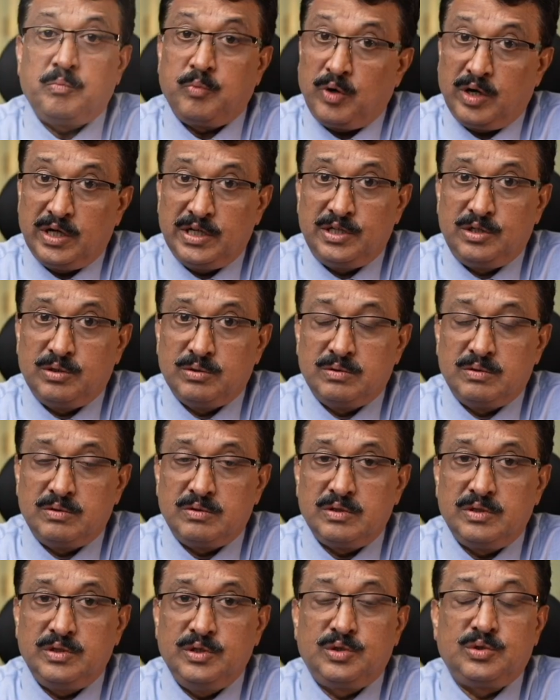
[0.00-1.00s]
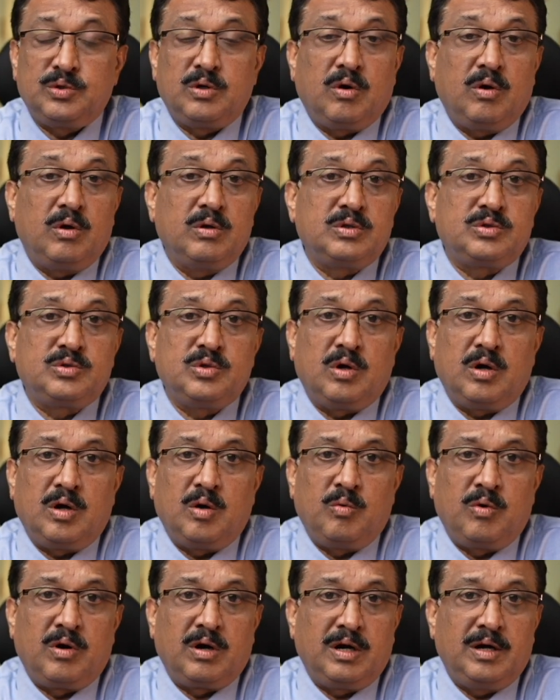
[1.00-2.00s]
Point two, you should also
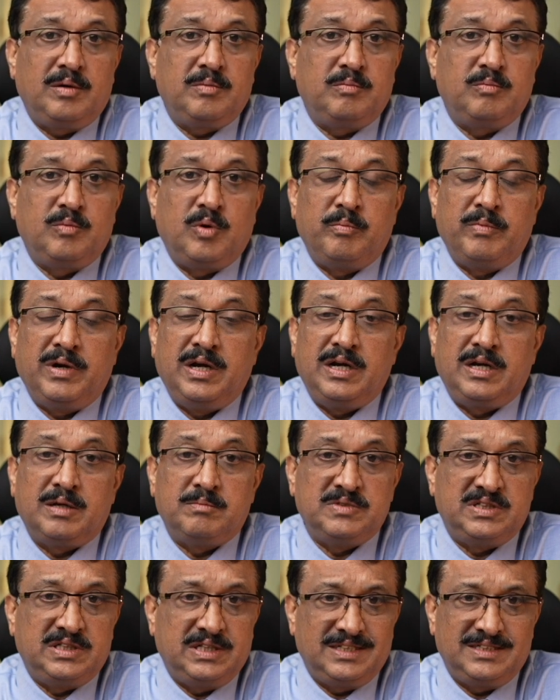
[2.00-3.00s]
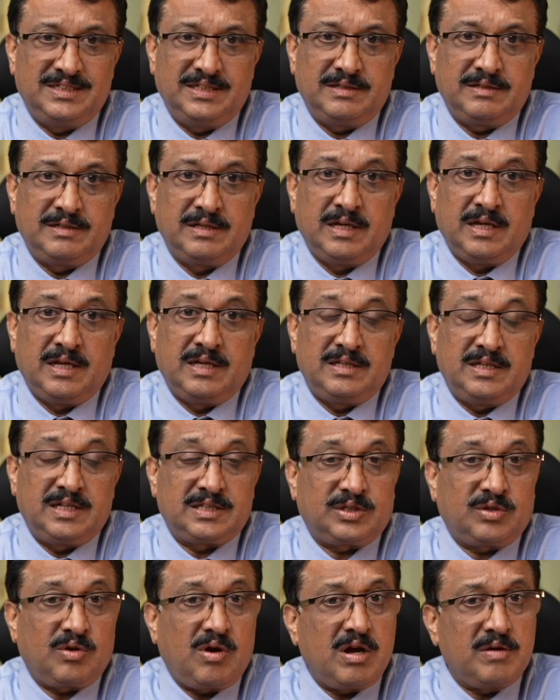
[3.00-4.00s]
avoid momentum chasing. The
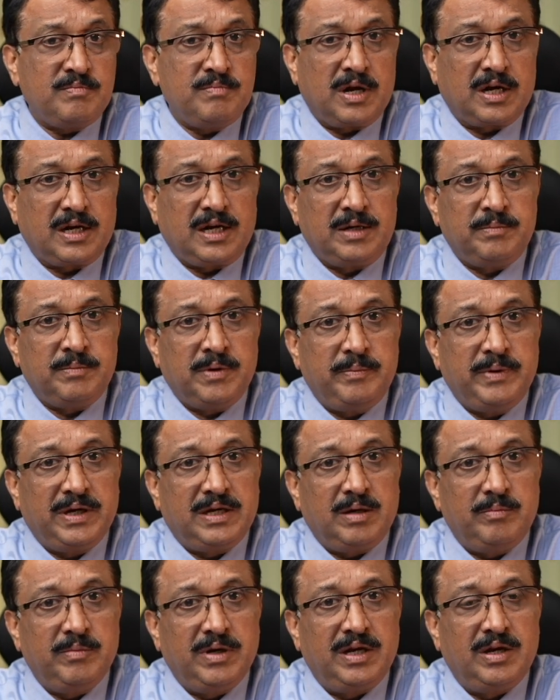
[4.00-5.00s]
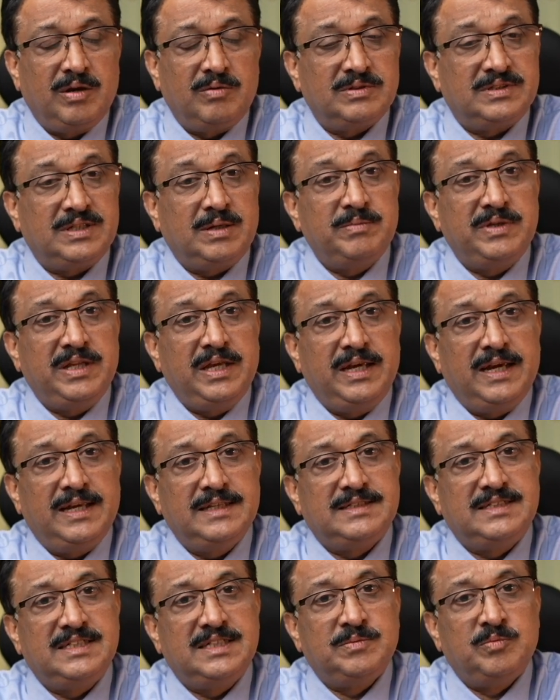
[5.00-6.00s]
stock market may be coming down, something
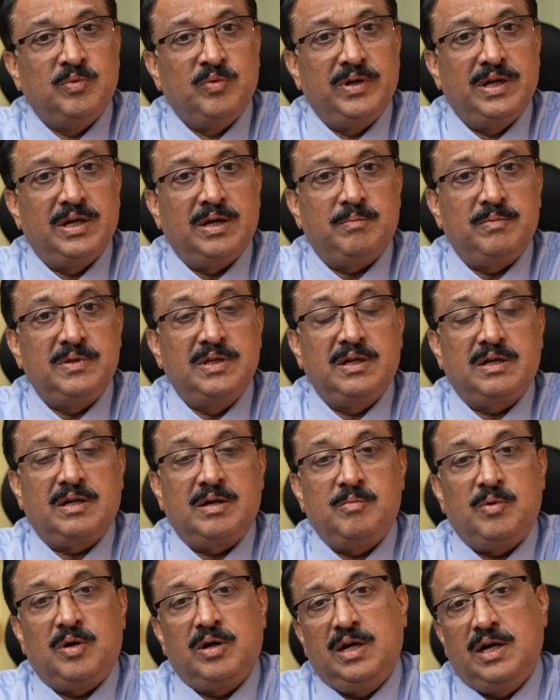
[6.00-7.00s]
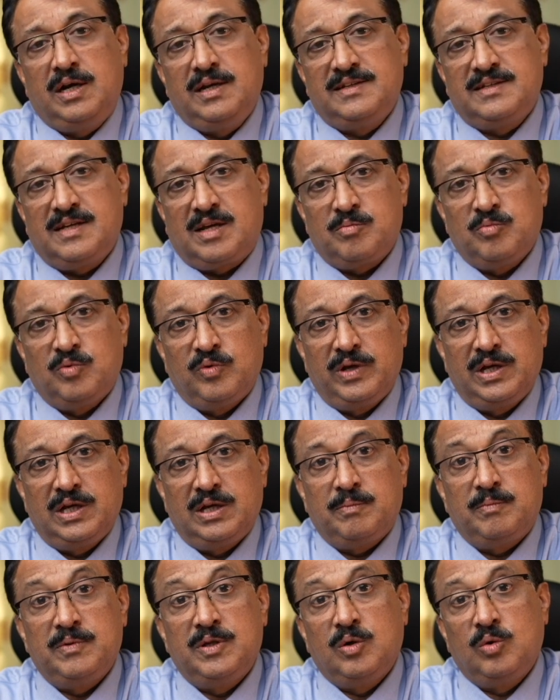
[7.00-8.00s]
else is moving up, the commodities are moving
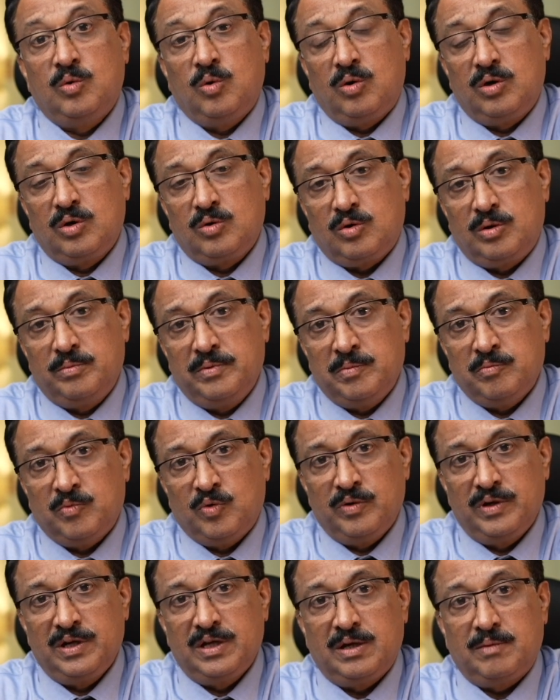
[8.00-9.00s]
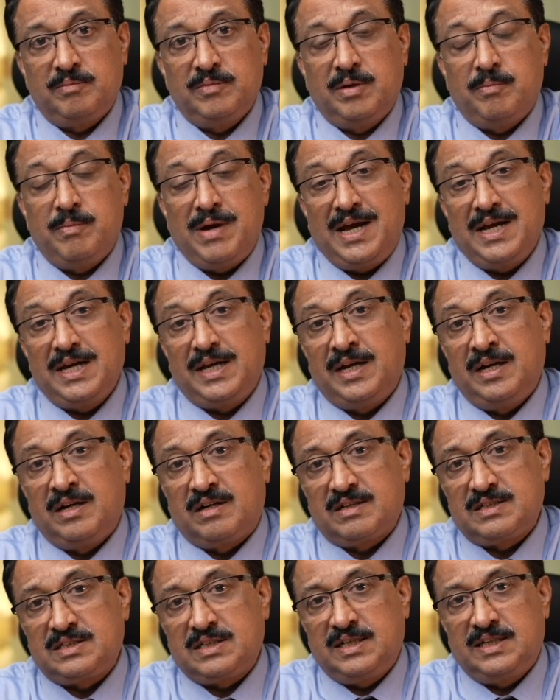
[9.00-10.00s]
up, the gold could be moving up, the bank
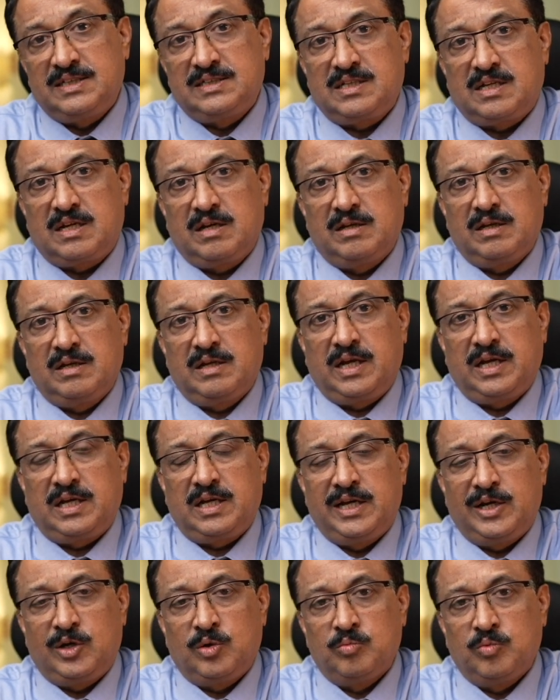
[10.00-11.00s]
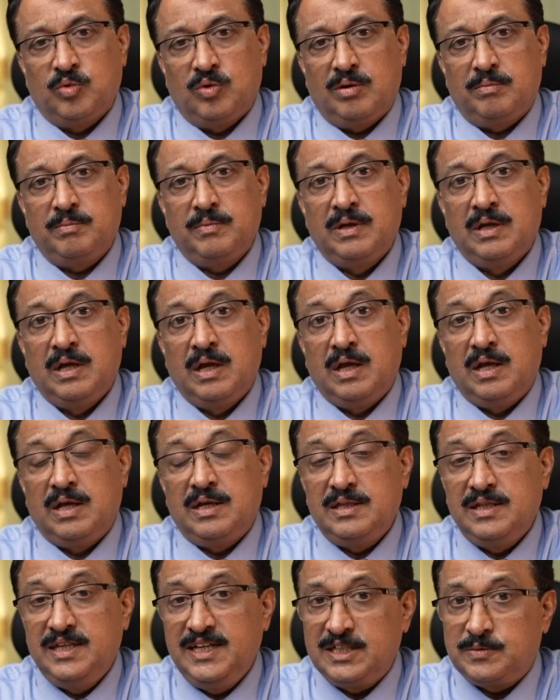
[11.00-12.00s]
interest rates are likely to move up.
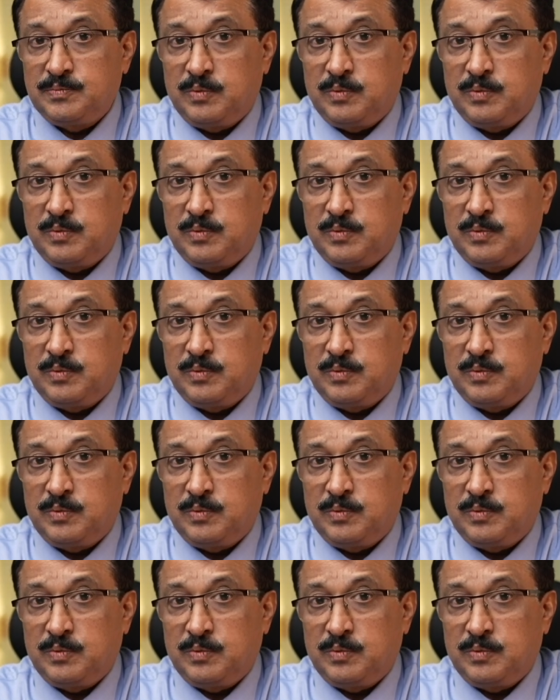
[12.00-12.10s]
These